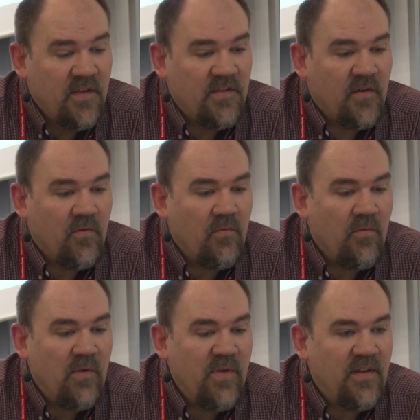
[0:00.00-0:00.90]
So
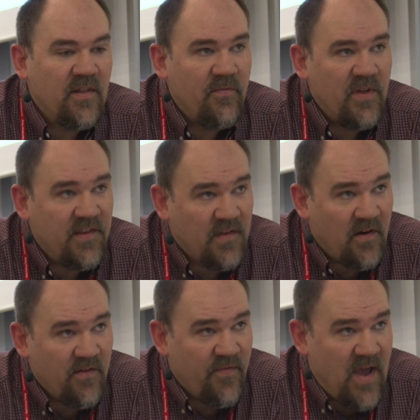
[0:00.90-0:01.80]
when we deliver these
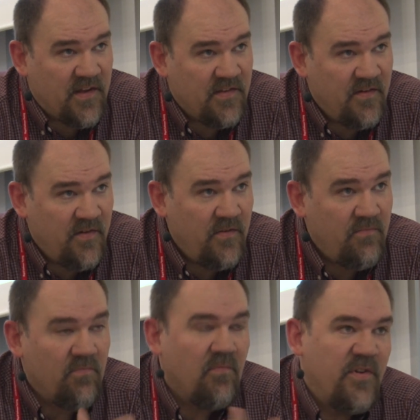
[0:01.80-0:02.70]
artifacts to
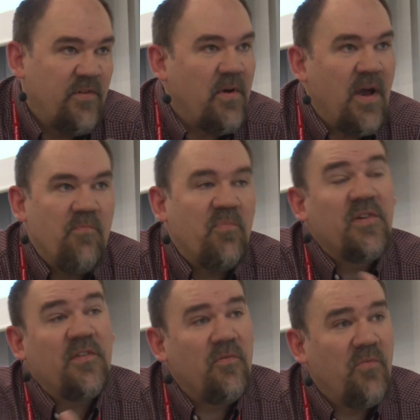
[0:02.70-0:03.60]
I
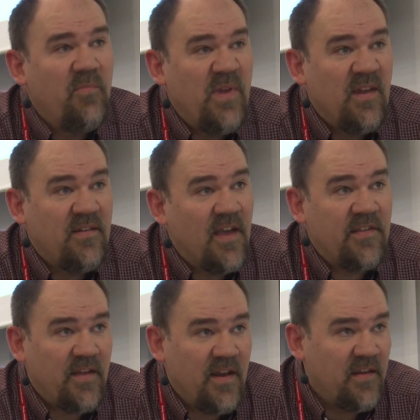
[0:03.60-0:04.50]
presume would be a
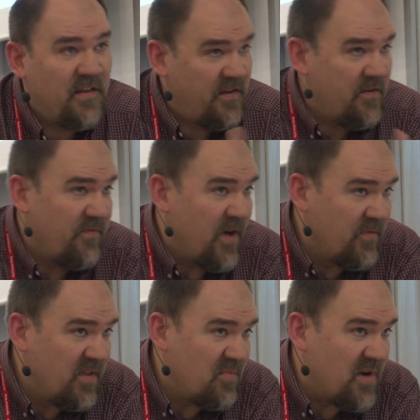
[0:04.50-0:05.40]
test lead, unless you're
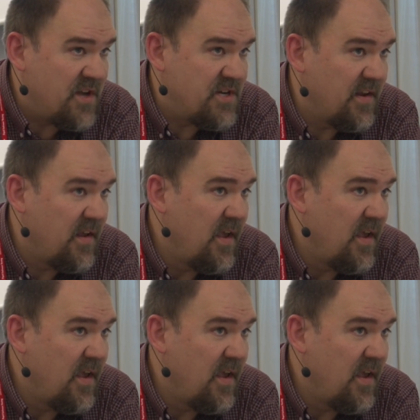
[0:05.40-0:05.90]
involved in the project.